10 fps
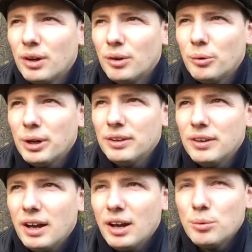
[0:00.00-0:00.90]

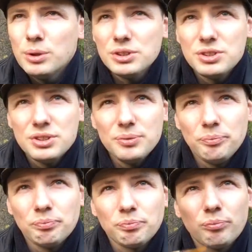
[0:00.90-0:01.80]
when I was
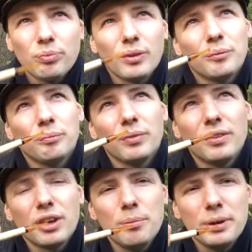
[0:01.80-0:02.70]

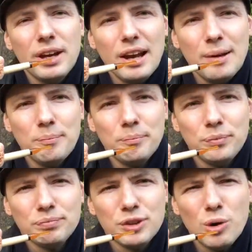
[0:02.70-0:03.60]
the company I am
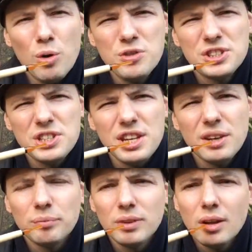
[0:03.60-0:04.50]
overseeing